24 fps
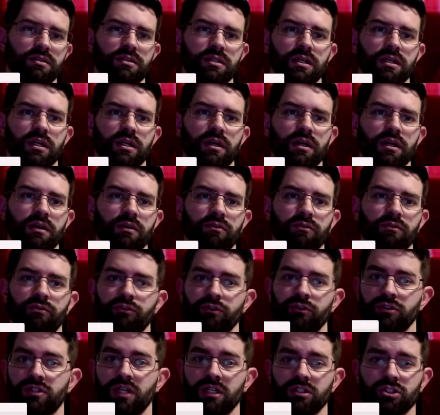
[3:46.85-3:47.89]
for
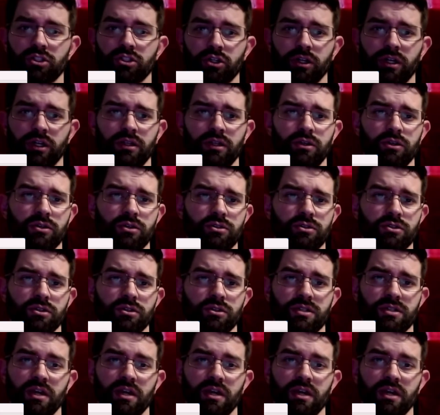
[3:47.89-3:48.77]
touchscreen users,